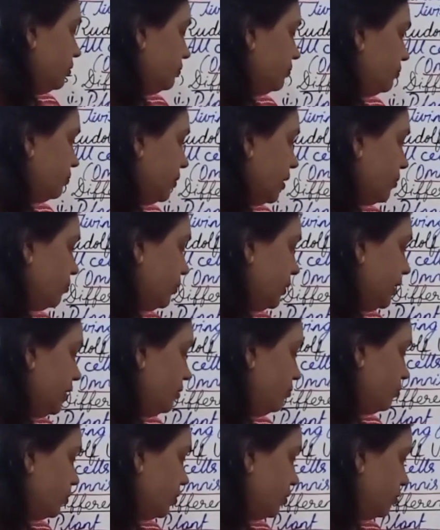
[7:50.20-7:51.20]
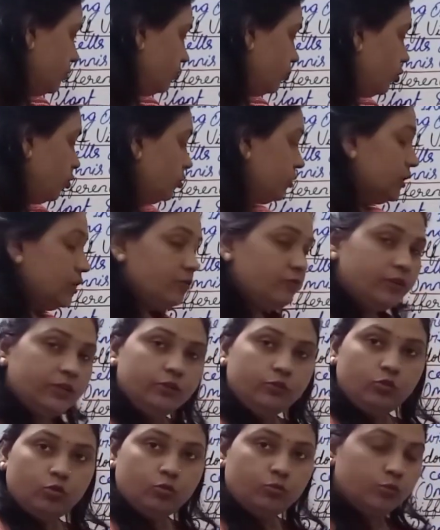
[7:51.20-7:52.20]
Membrane, more than one
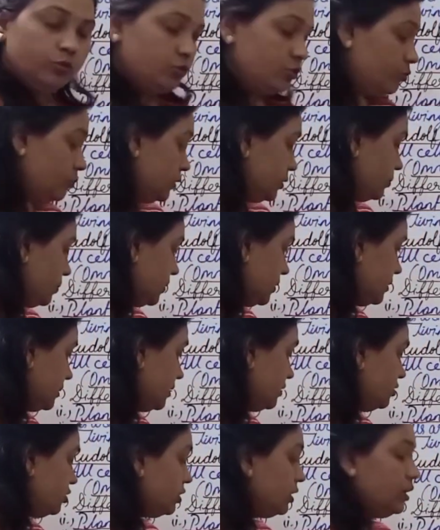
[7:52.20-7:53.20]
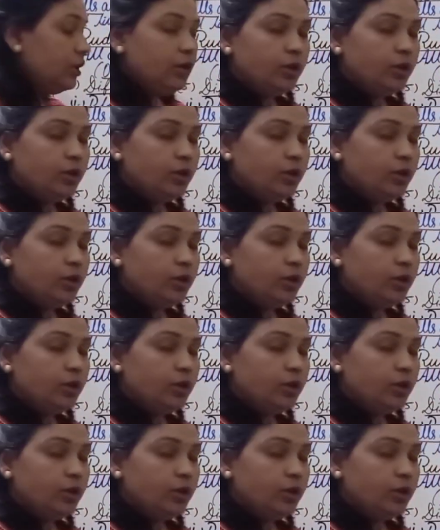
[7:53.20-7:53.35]
chromosome is present.